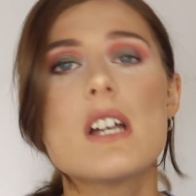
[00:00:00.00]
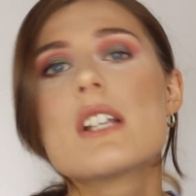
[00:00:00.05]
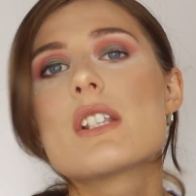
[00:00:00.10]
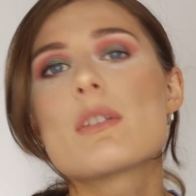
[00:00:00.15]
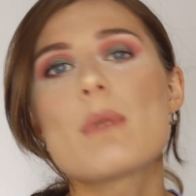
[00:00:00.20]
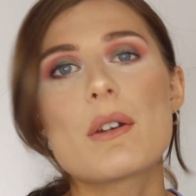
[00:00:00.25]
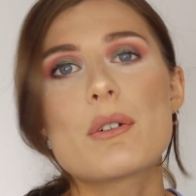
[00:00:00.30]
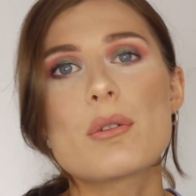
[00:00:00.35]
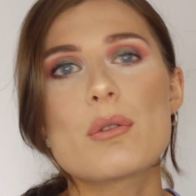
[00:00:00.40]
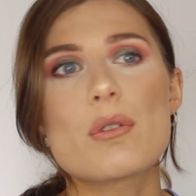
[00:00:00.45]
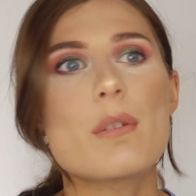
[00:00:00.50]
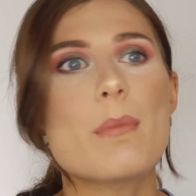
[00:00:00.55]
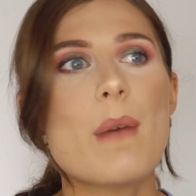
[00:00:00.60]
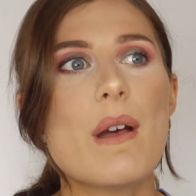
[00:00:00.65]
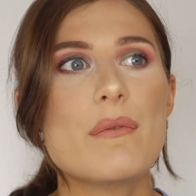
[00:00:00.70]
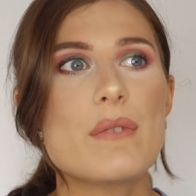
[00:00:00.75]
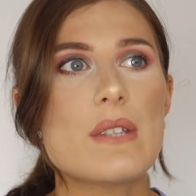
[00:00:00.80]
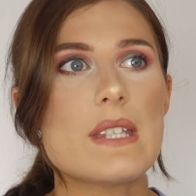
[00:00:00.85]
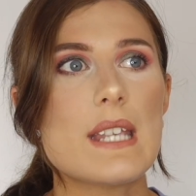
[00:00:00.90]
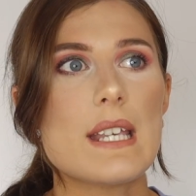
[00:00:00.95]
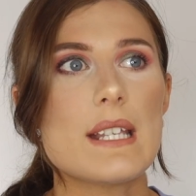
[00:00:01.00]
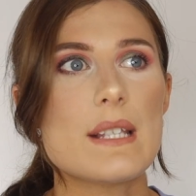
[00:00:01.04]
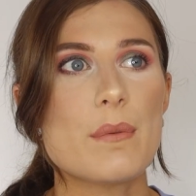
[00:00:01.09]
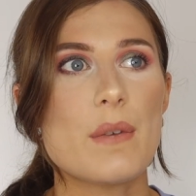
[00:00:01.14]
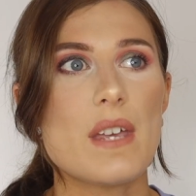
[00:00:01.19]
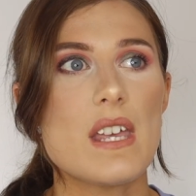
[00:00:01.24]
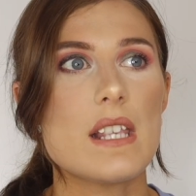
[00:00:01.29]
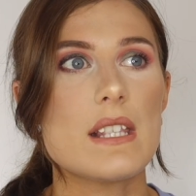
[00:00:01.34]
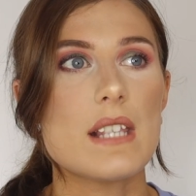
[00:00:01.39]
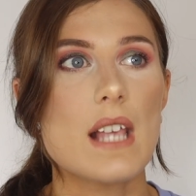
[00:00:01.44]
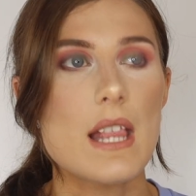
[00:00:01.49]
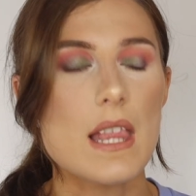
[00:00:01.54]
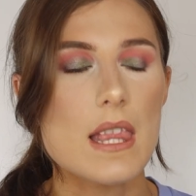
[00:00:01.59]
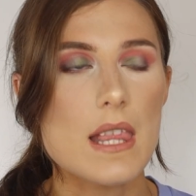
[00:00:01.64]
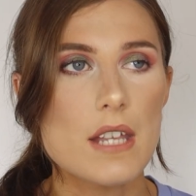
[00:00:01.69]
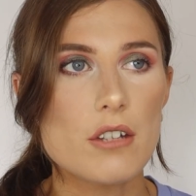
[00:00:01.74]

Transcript: So I grew them out for 6 weeks and